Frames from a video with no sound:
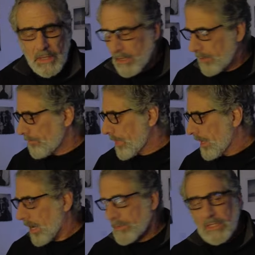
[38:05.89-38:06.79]

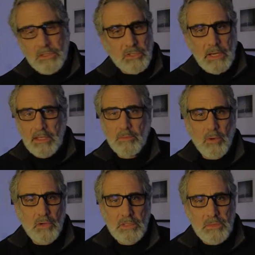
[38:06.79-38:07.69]
I'm still trying to get
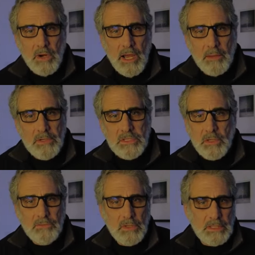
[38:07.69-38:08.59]
more subscribers, so
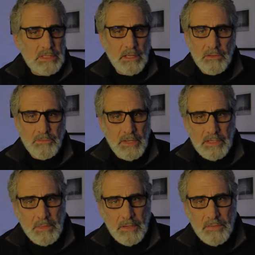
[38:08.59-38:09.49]
if you could tell a friend
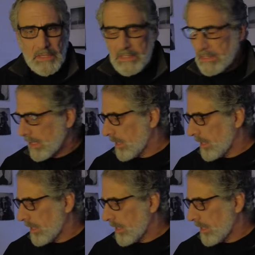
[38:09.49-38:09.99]
about this.